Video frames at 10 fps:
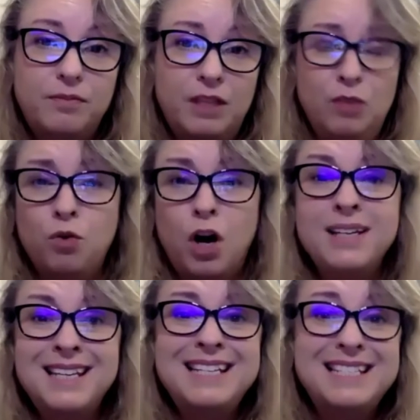
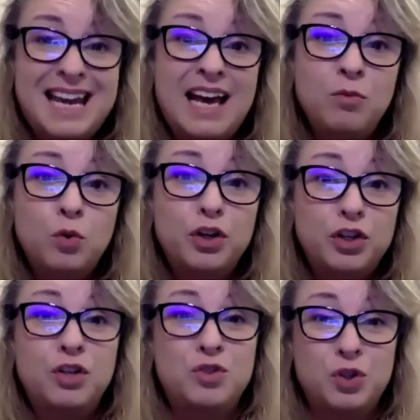writing down what
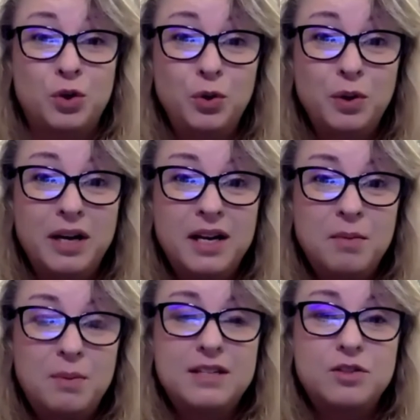you do,
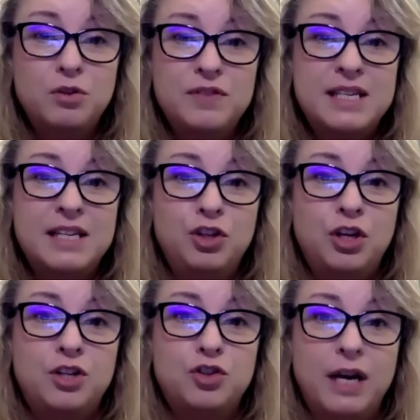because all of a sudden you go
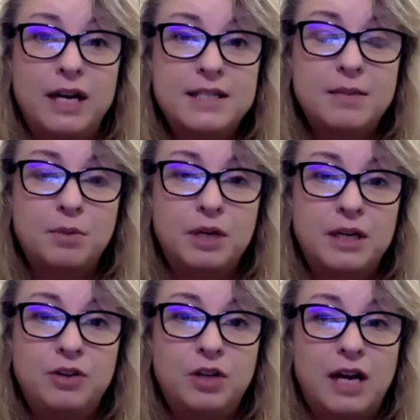to train somebody
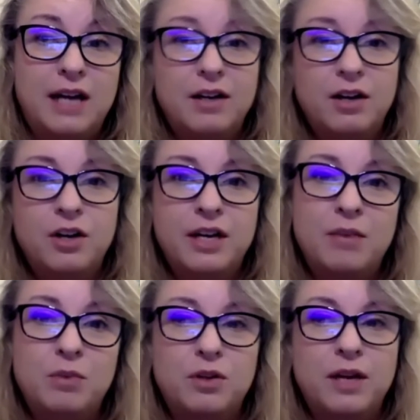and you're like, oh yeah,
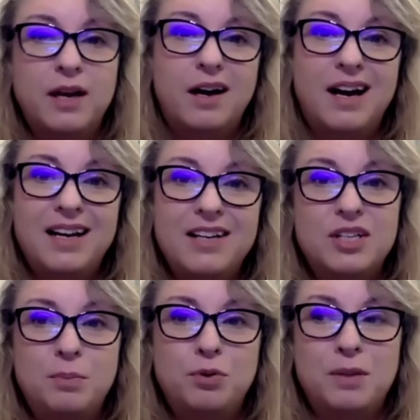well, I
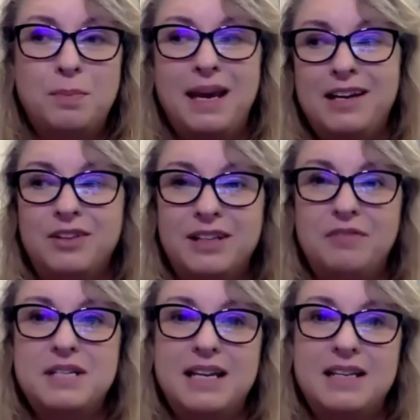actually put the pen on the
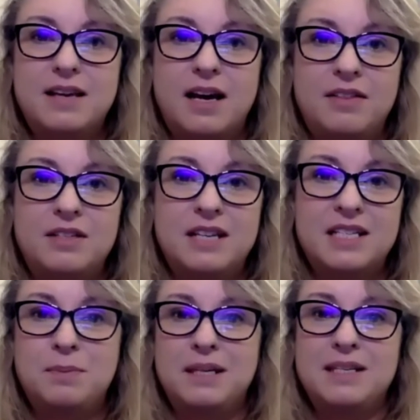left hand side of the
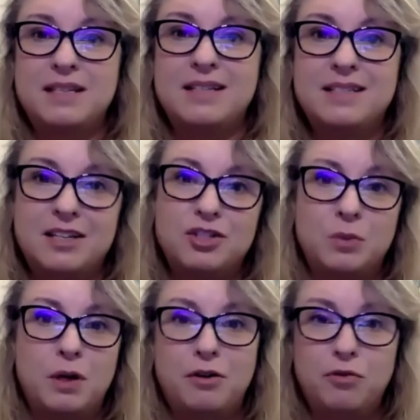desk because that's actually
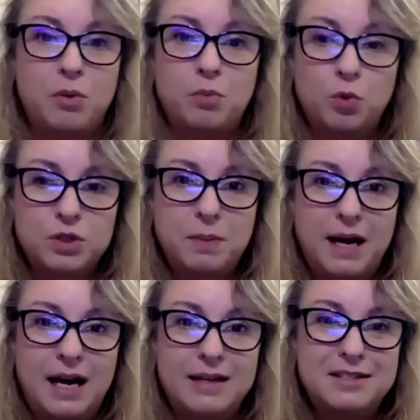where everyone walks
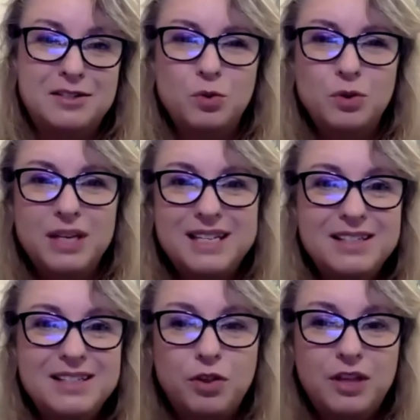past. It's all these
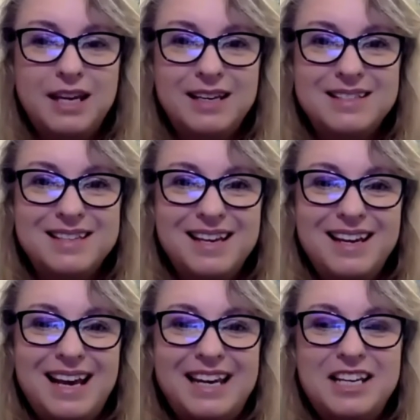things
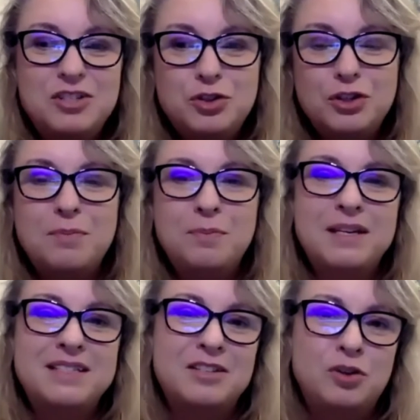and intricate
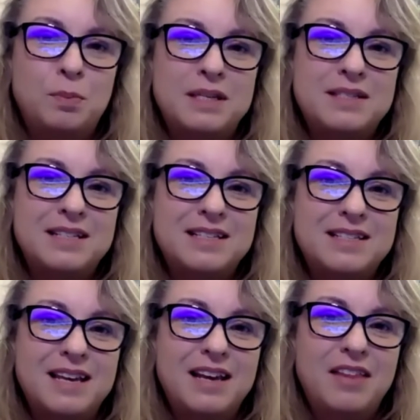bits in your business
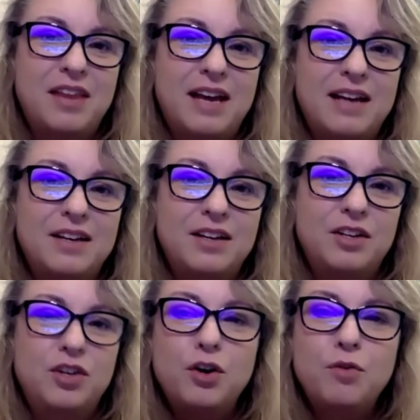that
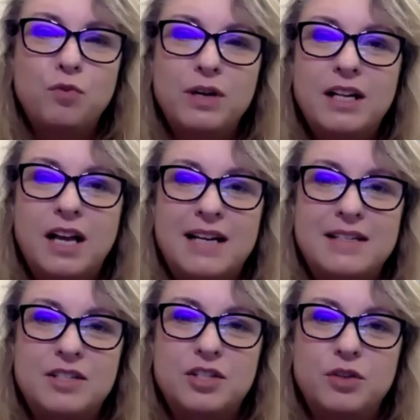you don't
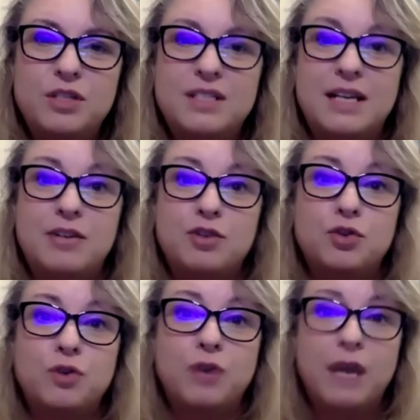realize until you start
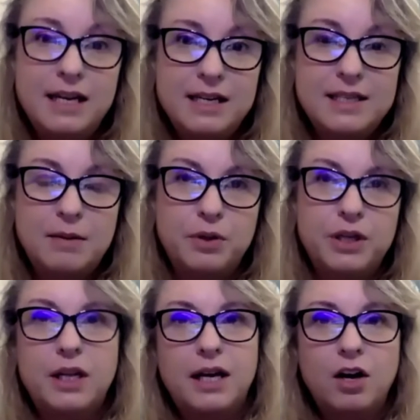training
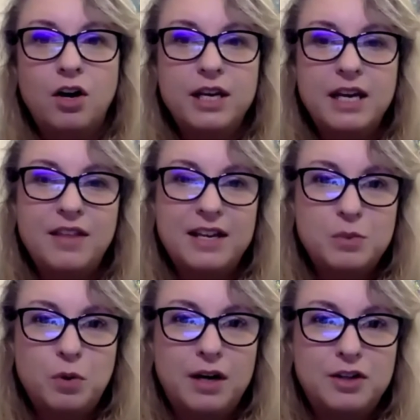somebody. You're like, oh yeah,
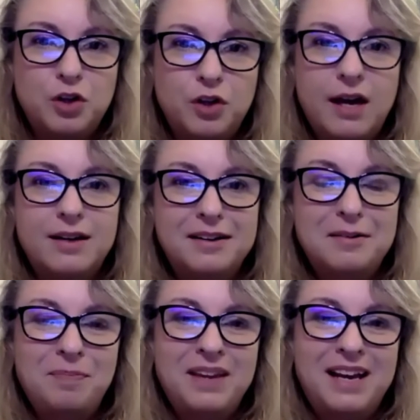that's where I do that.
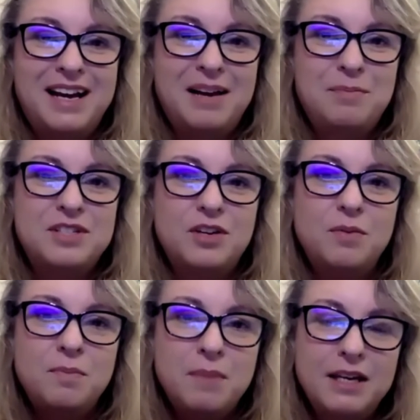So
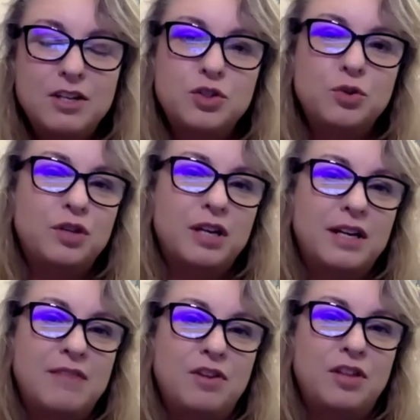making sure that
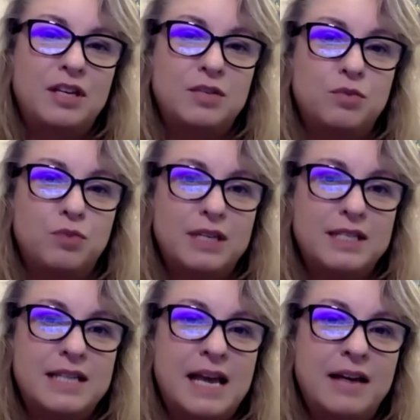everything is written
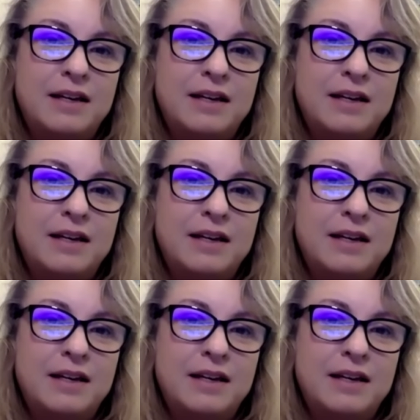down.